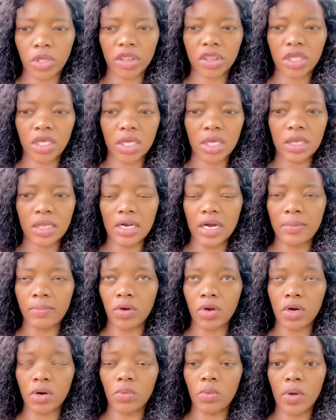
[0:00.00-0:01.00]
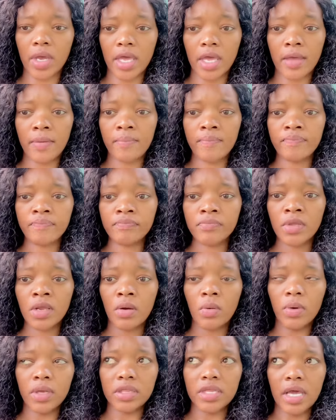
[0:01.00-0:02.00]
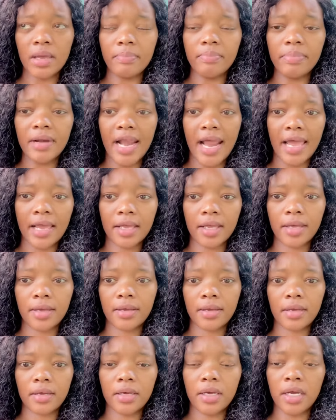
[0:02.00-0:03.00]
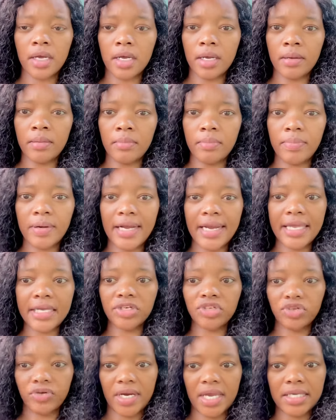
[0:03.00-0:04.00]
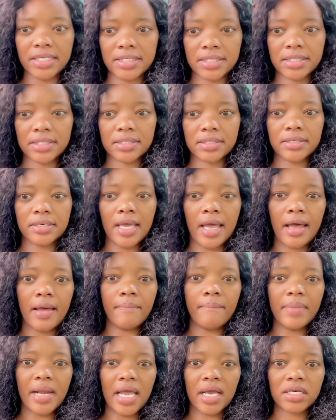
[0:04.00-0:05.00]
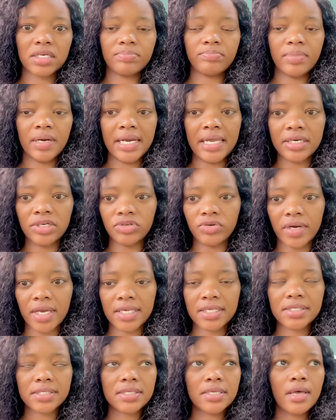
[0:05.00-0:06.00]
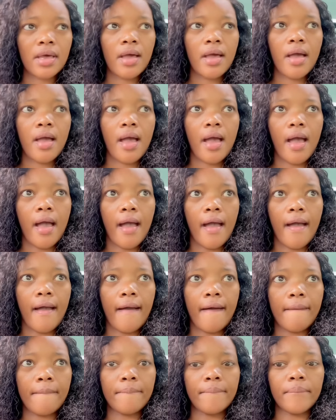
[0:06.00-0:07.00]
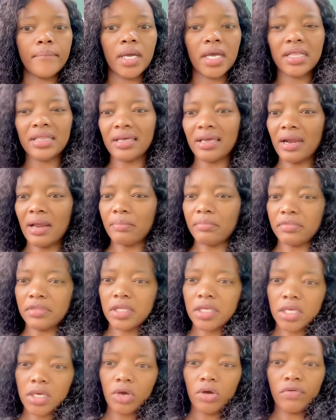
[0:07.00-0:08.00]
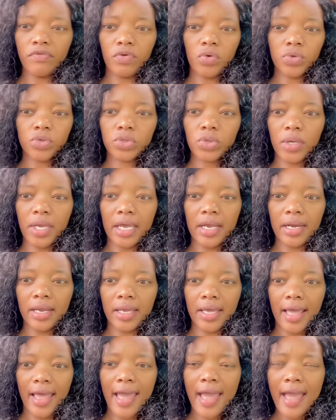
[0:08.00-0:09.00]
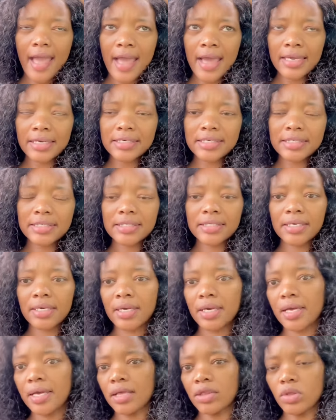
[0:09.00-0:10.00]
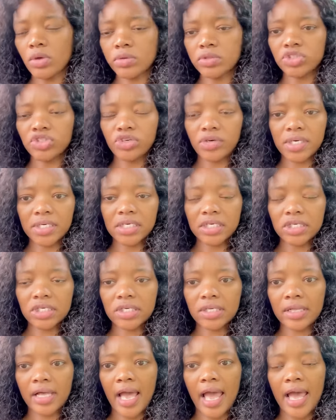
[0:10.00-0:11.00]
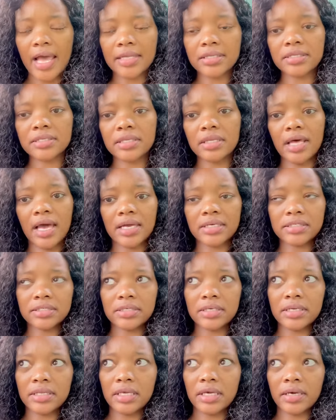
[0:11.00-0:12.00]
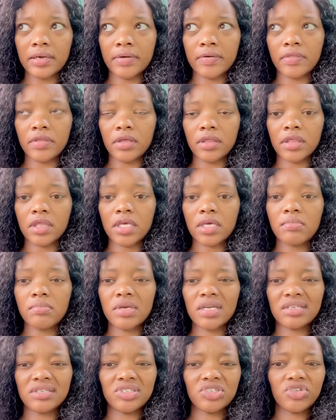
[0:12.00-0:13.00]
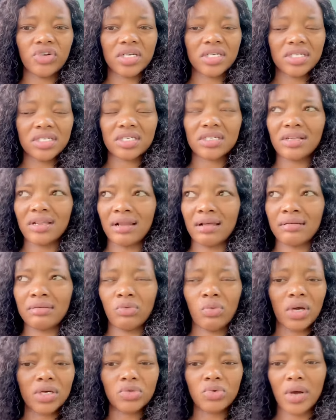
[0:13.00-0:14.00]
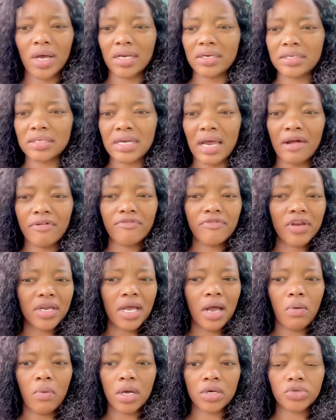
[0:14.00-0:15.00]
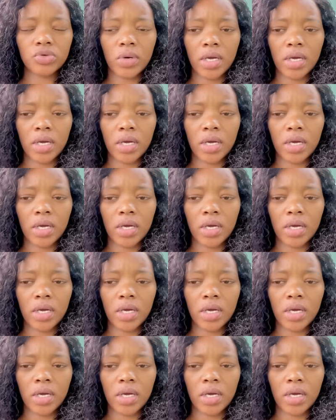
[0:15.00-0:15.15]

thingy that I'm gonna wear with a black plain dress. Yeah, black plain dress. And then I'm thinking of also getting a hat. Those traditional hats that the theme is traditional, what Africa, what.